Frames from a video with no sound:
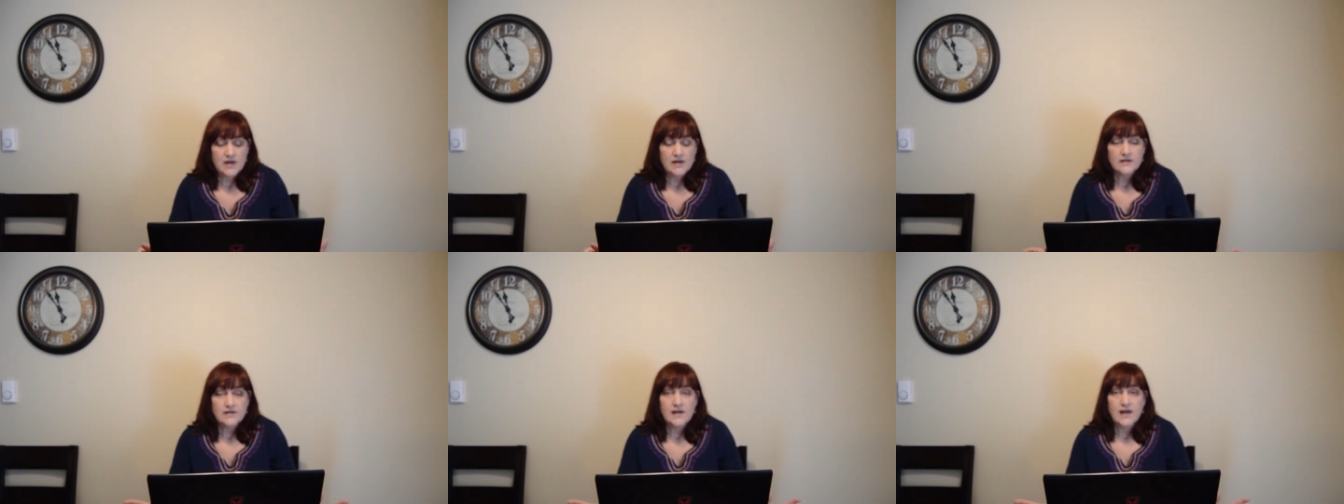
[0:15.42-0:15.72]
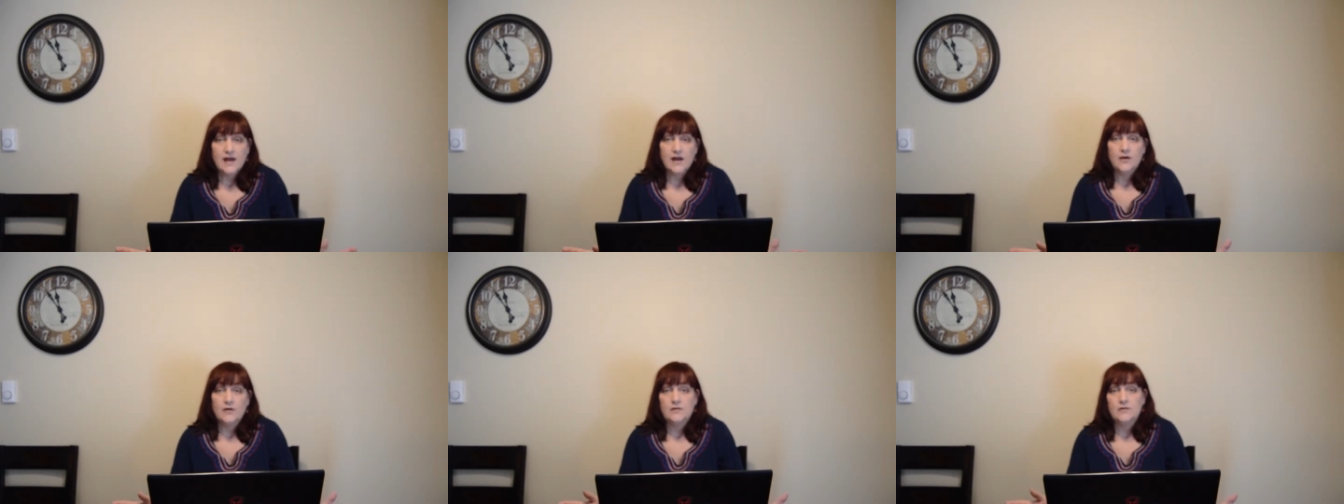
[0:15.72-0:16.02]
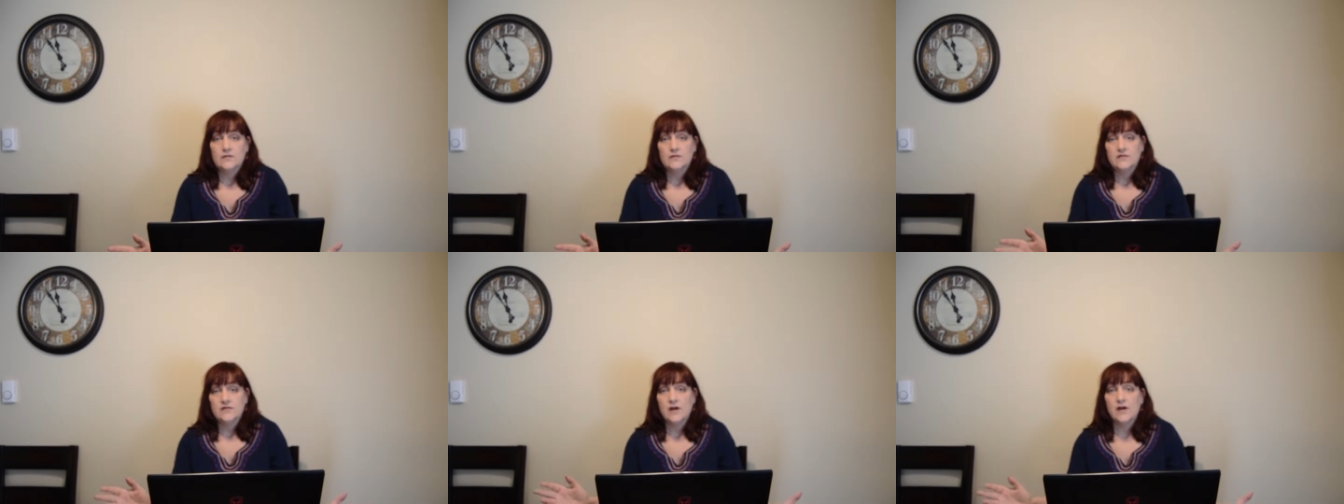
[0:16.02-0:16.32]

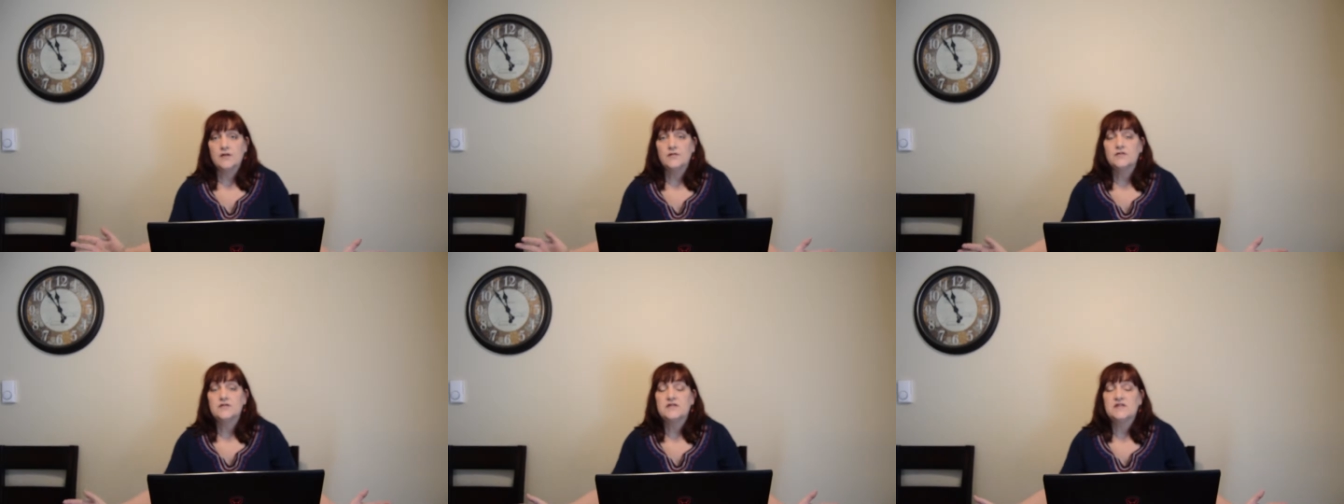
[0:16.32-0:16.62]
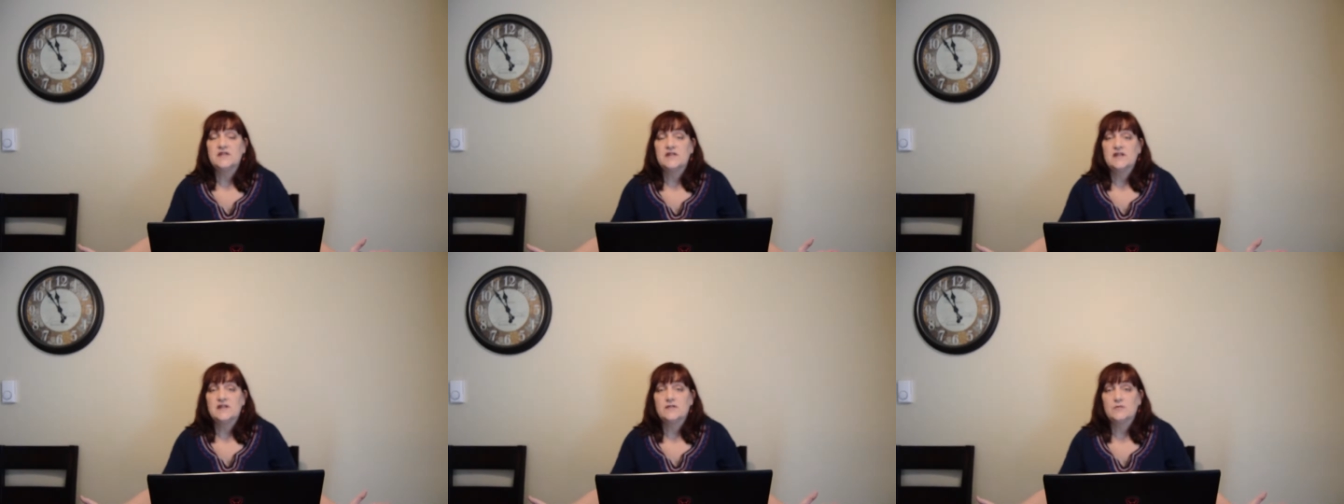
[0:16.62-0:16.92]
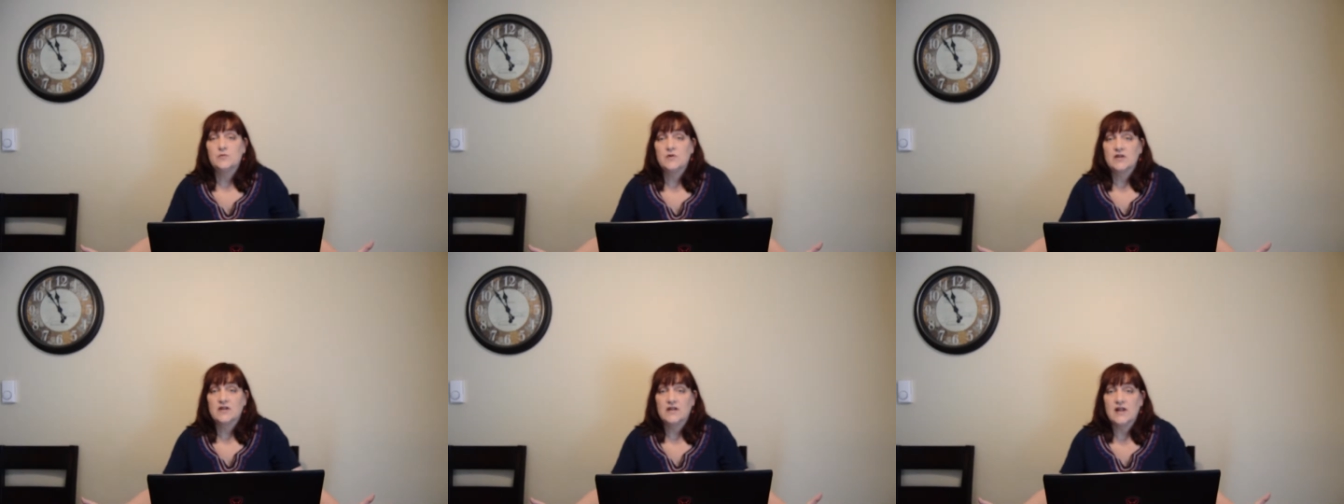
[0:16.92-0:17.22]
Now, to
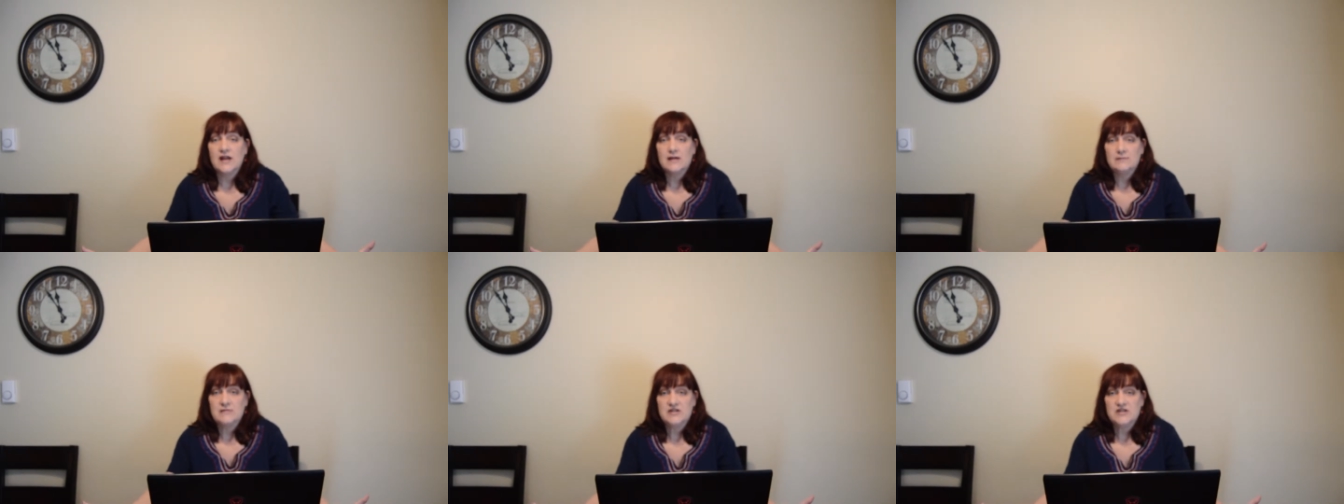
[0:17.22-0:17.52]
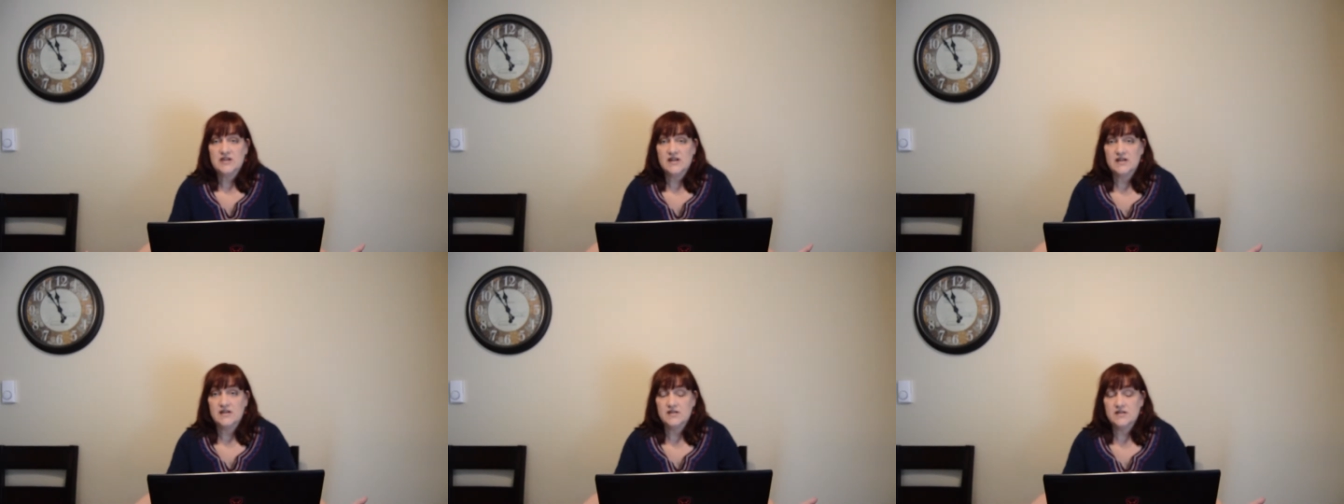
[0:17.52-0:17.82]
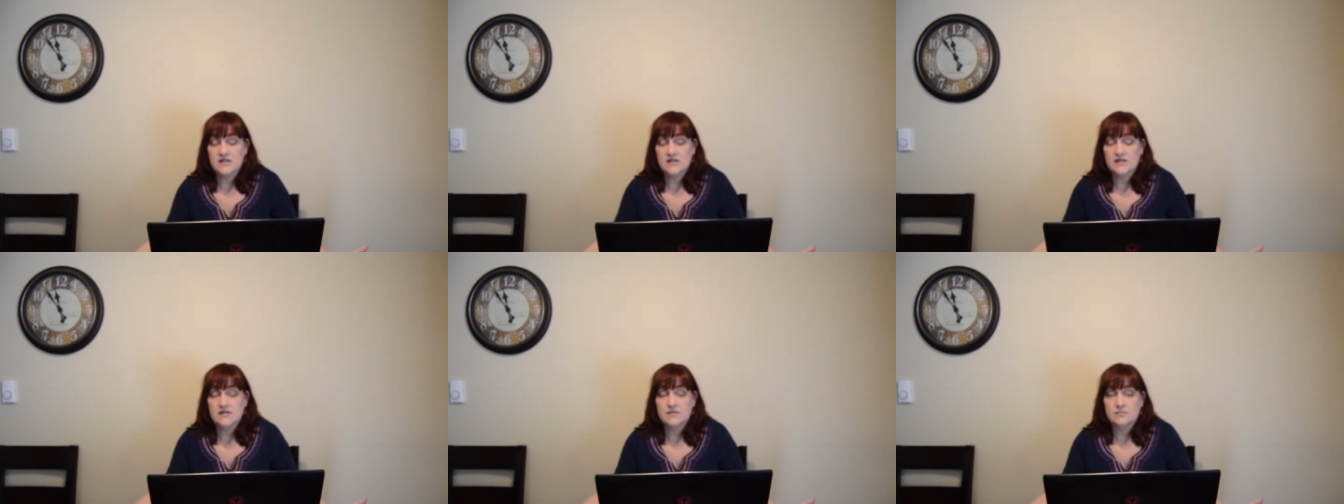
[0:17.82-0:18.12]
understand what climate change
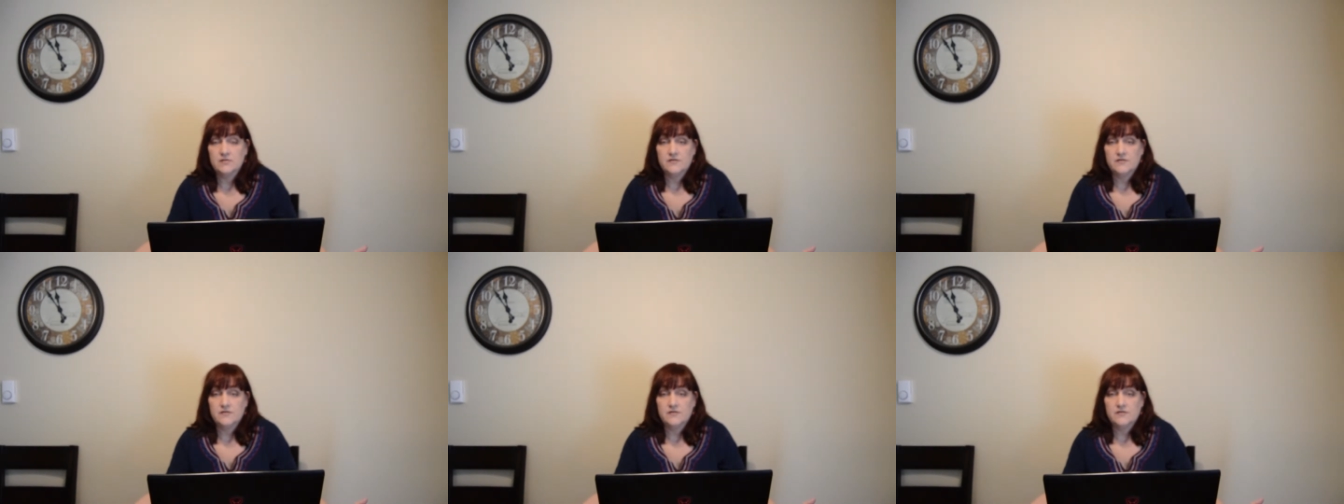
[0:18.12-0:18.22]
is,